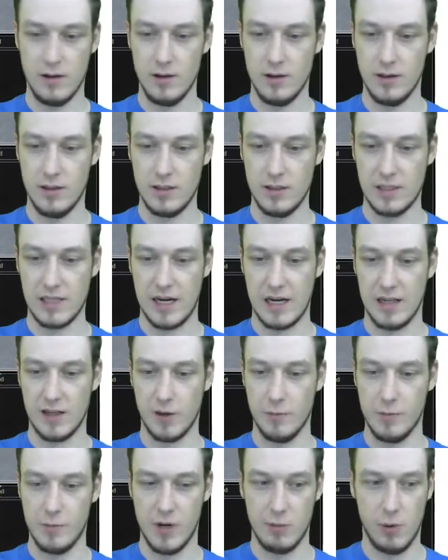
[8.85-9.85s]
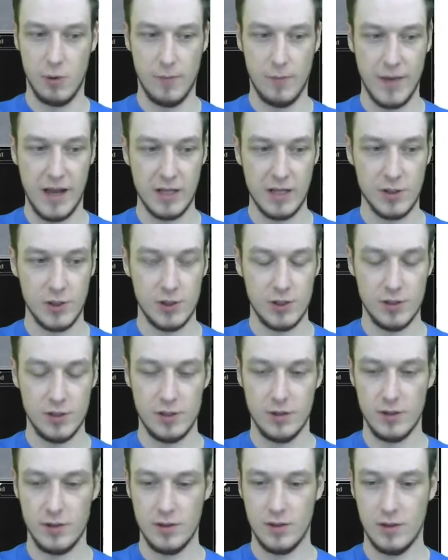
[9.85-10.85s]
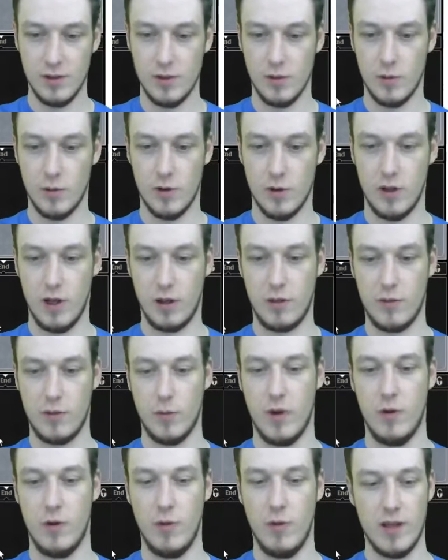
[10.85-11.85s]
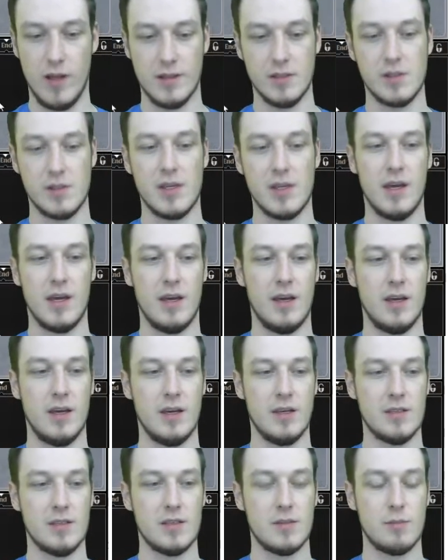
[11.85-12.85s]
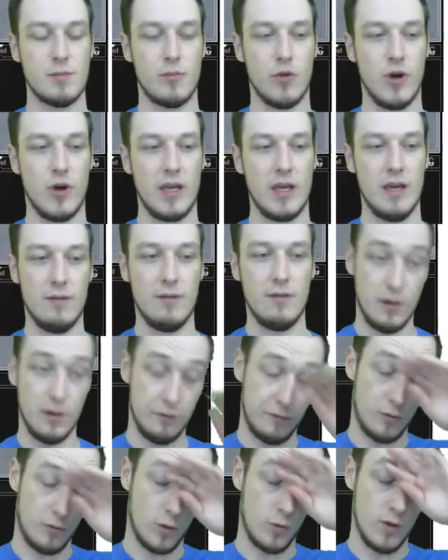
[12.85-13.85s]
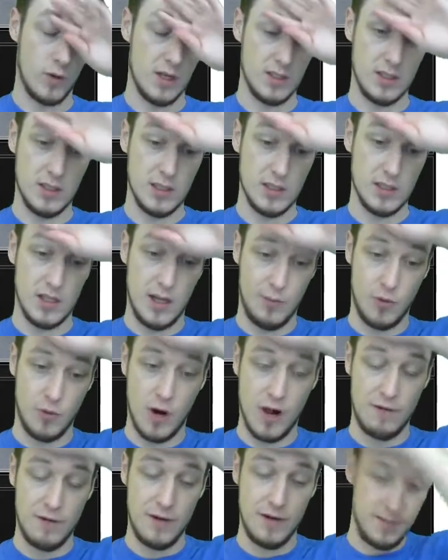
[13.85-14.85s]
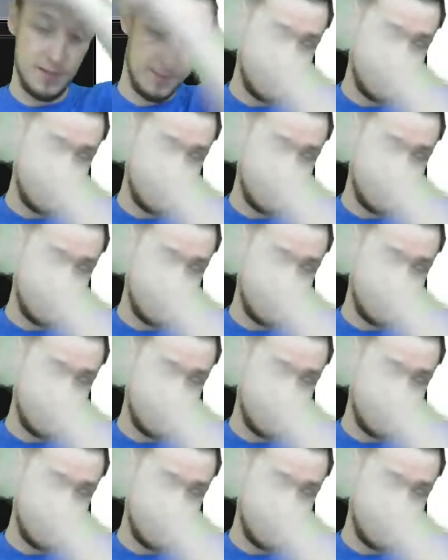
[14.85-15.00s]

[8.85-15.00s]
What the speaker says: This is kind of like a bubble match where like 3 wins is break even and 4 wins is slight profit.